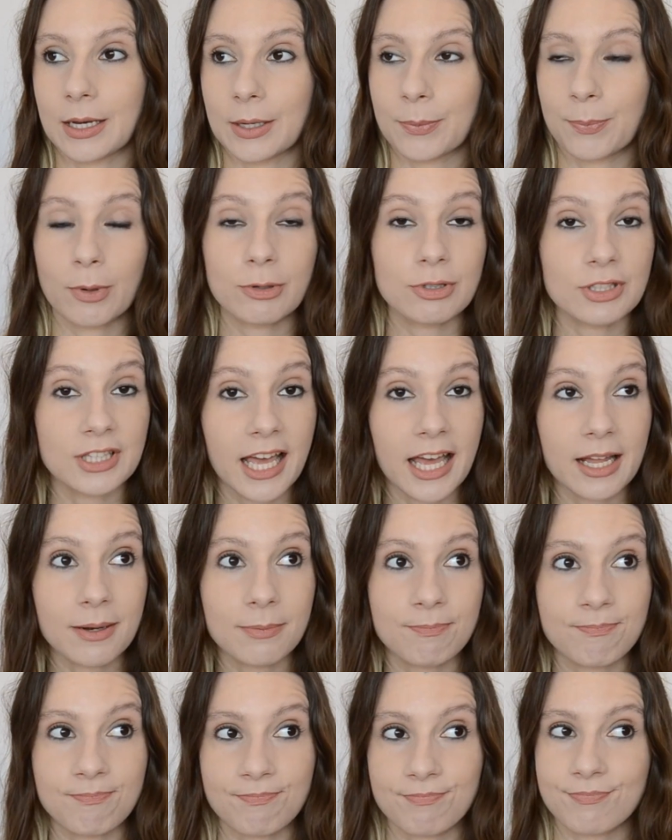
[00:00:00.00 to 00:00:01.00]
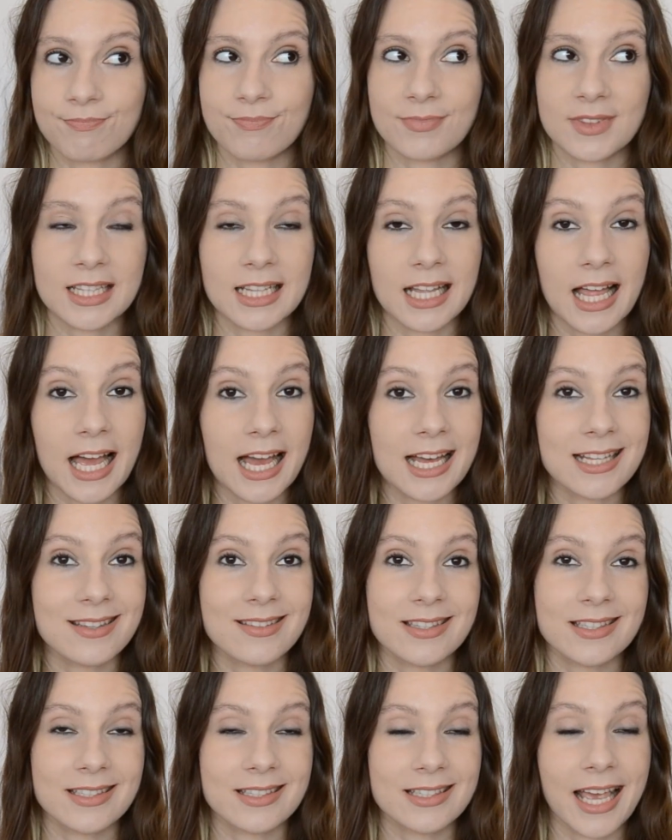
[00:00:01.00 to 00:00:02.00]
Post that,
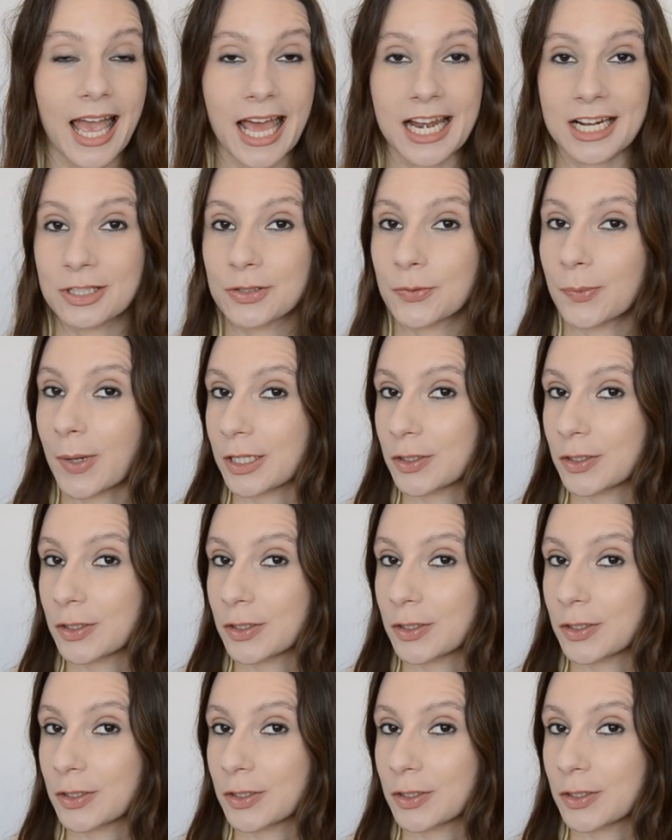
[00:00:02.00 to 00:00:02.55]
let's get into my